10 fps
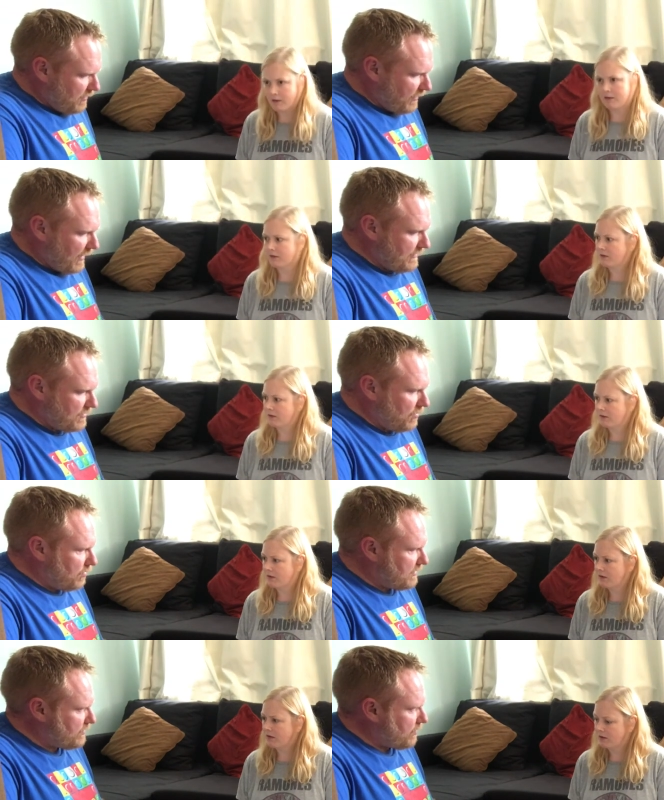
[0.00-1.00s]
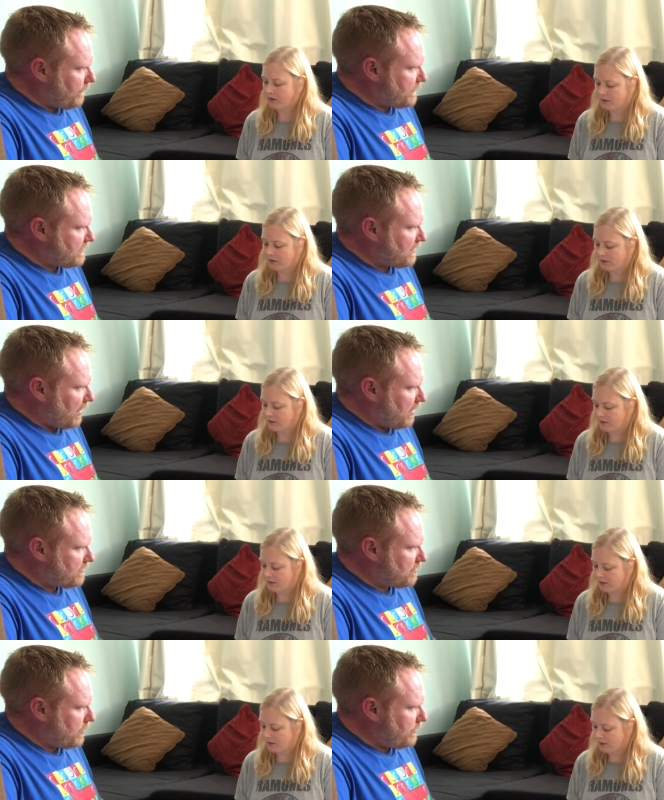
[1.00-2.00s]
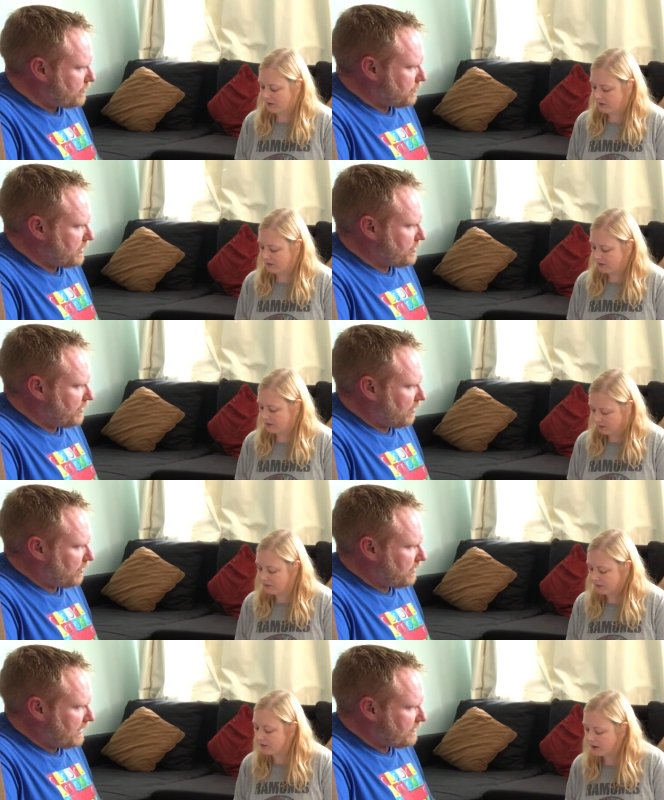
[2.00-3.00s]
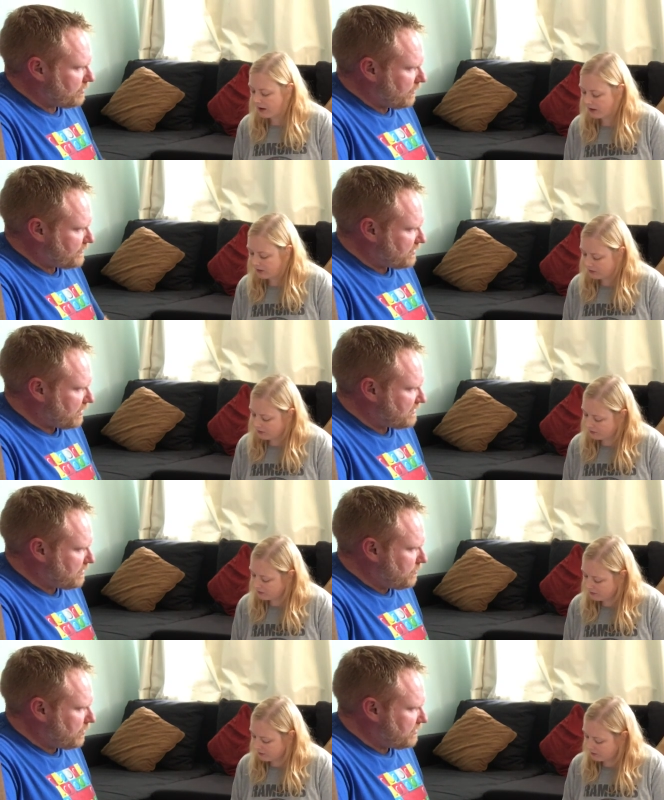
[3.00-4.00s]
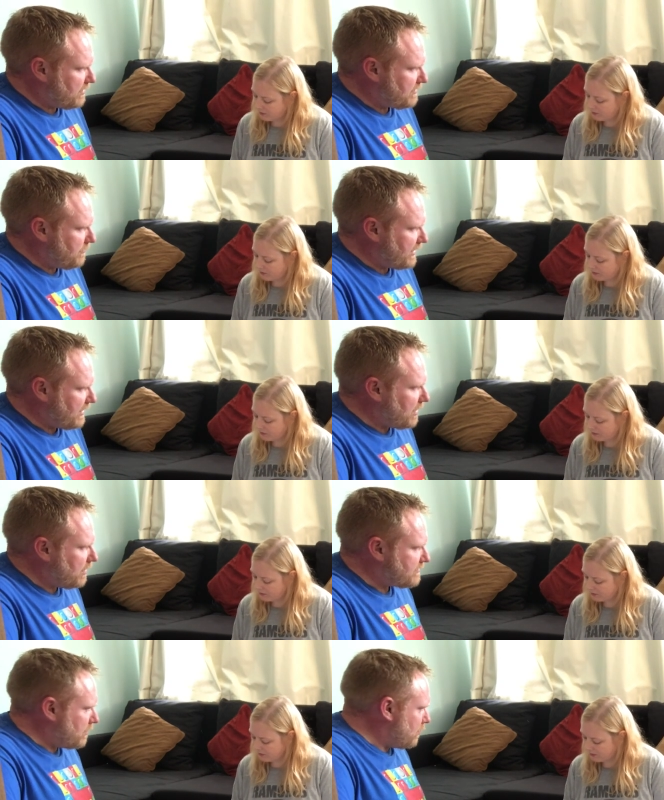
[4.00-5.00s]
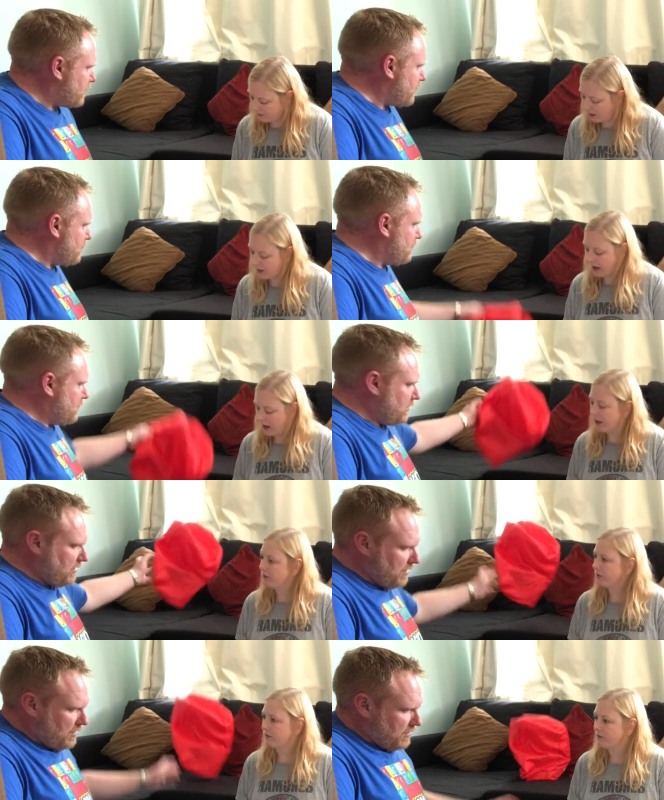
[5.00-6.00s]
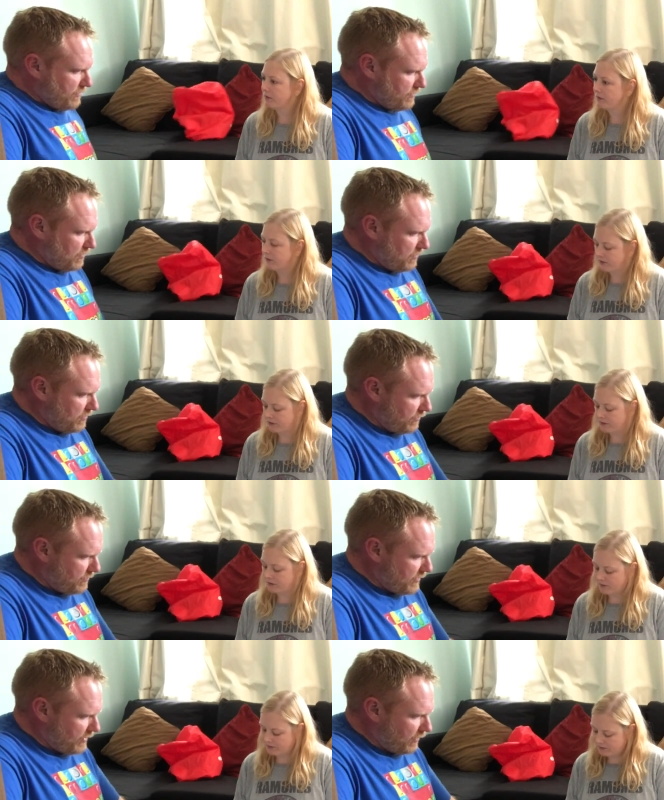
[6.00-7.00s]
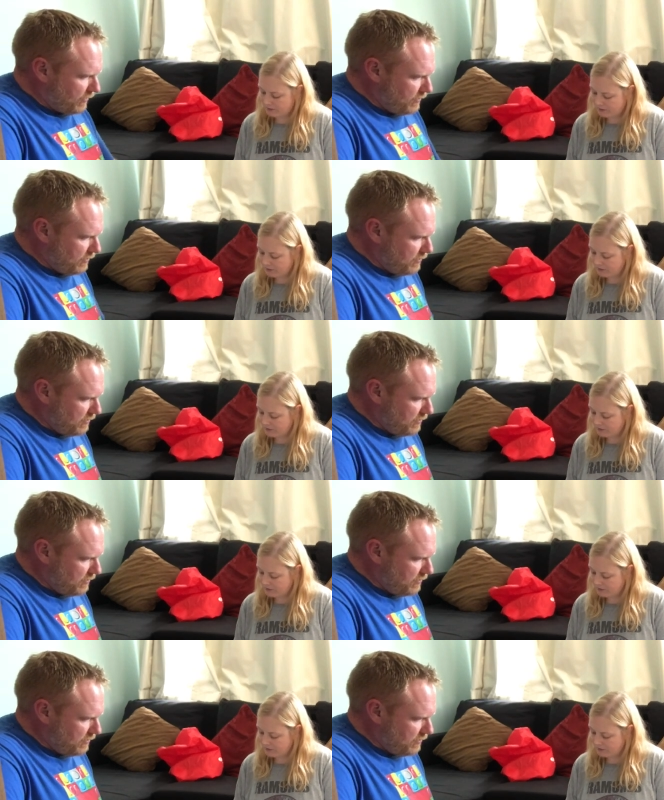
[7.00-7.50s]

Speaker 1: That is called a soft start, so when you switch it on, it yeah. soft starts the motor to make it last longer. Okay. So, switch it on.